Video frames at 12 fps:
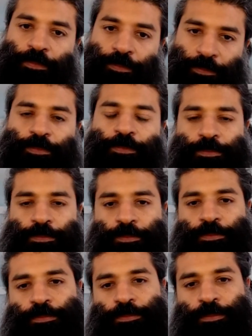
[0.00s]

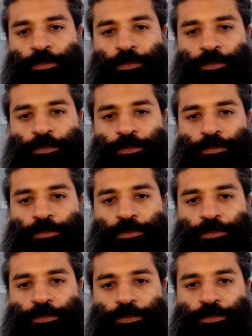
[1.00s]

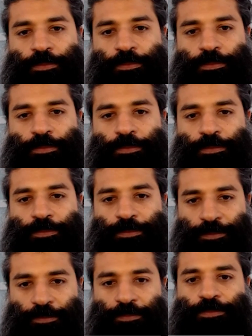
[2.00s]

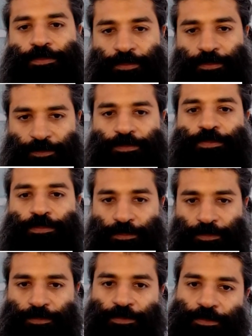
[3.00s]

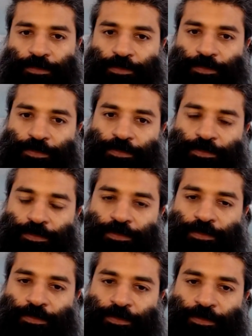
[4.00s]

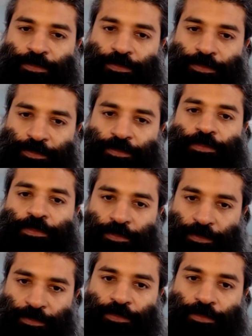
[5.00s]

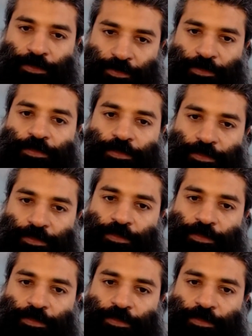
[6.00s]
The person shown says nothing.